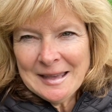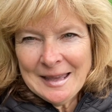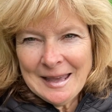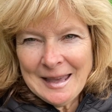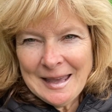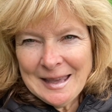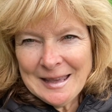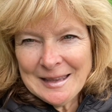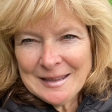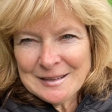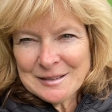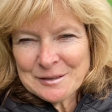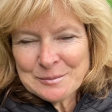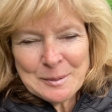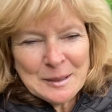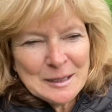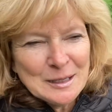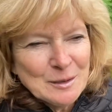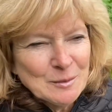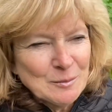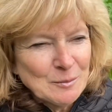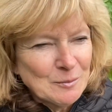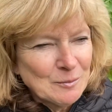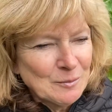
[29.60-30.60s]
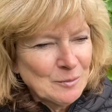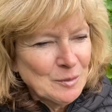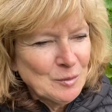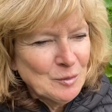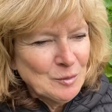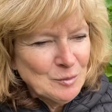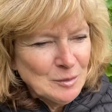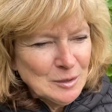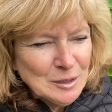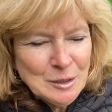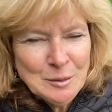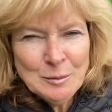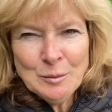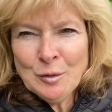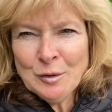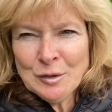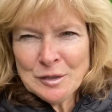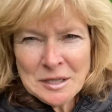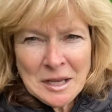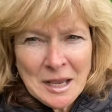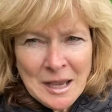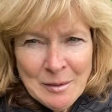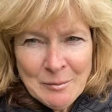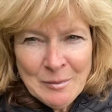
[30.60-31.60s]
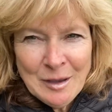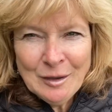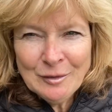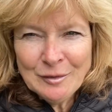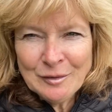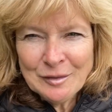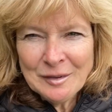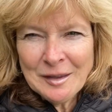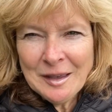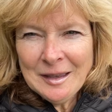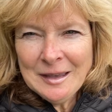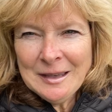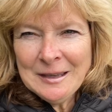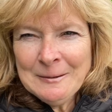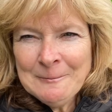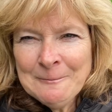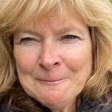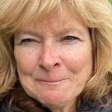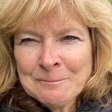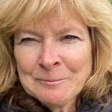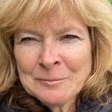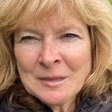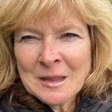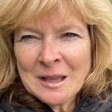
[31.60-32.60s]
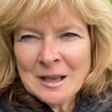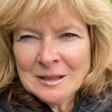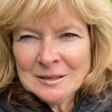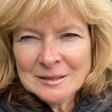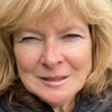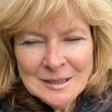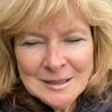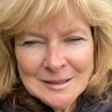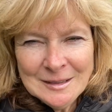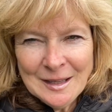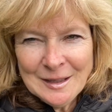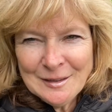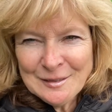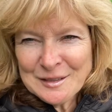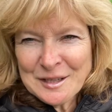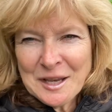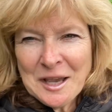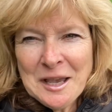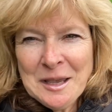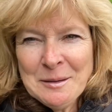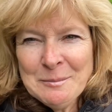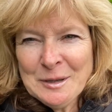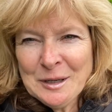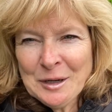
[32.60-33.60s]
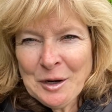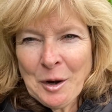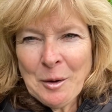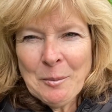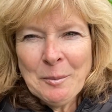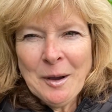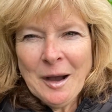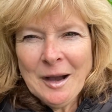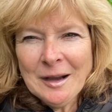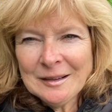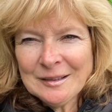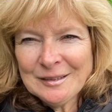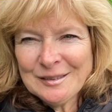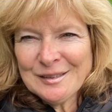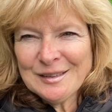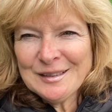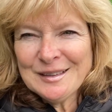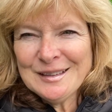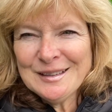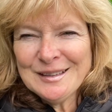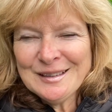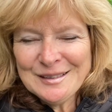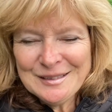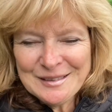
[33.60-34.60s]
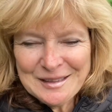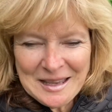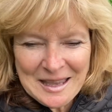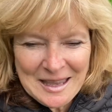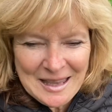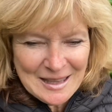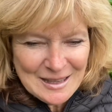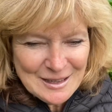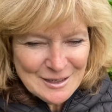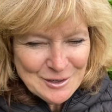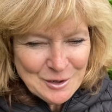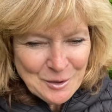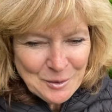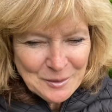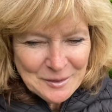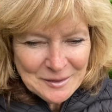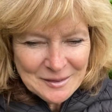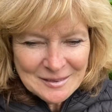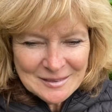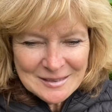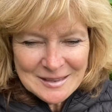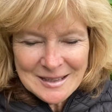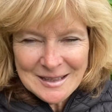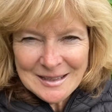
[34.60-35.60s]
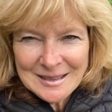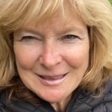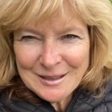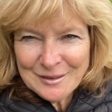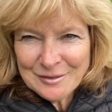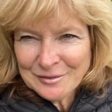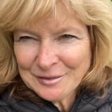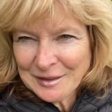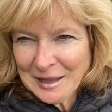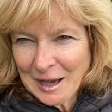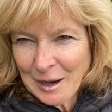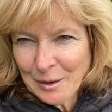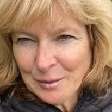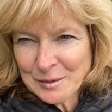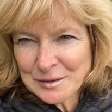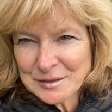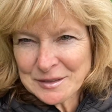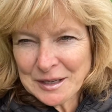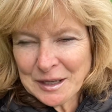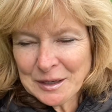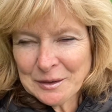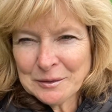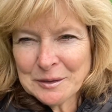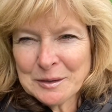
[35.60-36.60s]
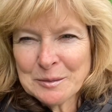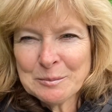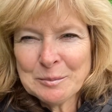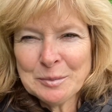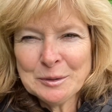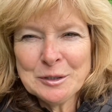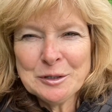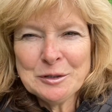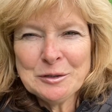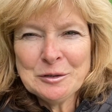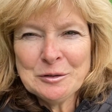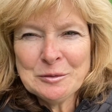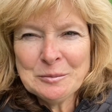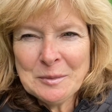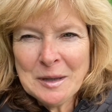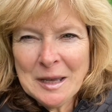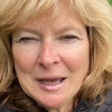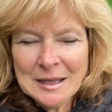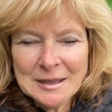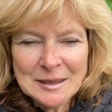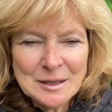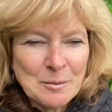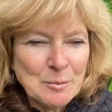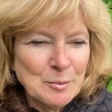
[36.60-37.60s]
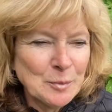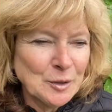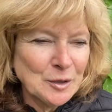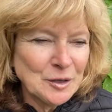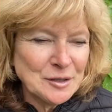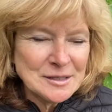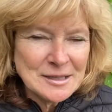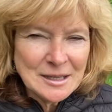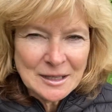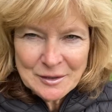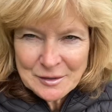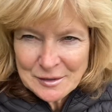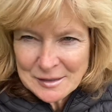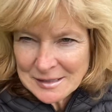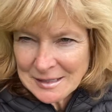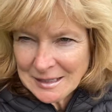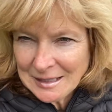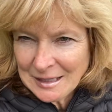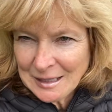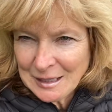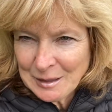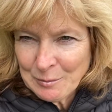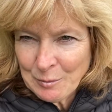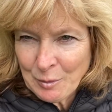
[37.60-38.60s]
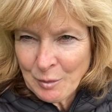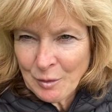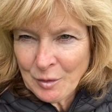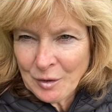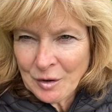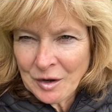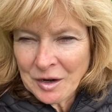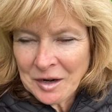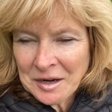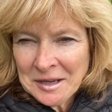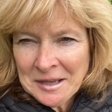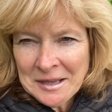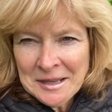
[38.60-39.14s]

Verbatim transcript: and spending a little more time outside, a little less time in our boxes, and noticing the flowers that are in bloom and the birds that are singing more,